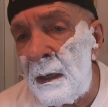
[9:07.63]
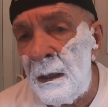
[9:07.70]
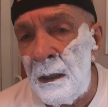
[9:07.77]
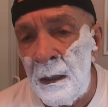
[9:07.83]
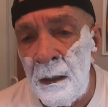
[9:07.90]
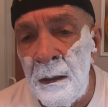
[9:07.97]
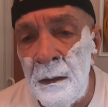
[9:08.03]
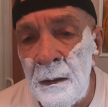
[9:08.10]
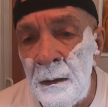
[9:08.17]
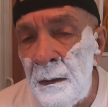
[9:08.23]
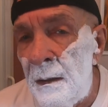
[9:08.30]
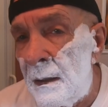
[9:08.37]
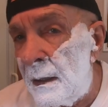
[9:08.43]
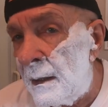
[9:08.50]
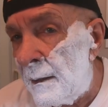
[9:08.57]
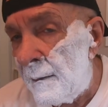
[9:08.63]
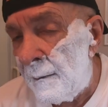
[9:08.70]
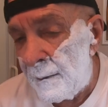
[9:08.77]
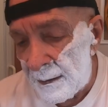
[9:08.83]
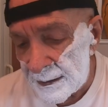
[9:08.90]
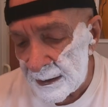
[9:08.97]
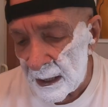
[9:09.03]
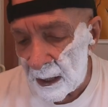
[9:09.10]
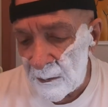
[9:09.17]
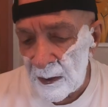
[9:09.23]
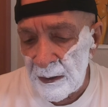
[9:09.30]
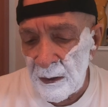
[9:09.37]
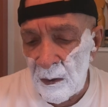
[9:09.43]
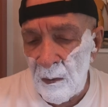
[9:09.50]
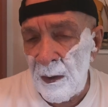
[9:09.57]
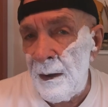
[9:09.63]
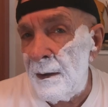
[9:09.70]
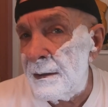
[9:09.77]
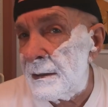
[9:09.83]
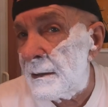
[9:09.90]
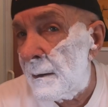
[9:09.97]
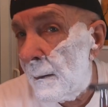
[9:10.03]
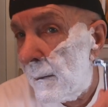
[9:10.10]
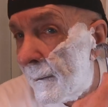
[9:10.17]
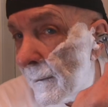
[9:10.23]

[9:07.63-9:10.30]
Let's see how we do with this.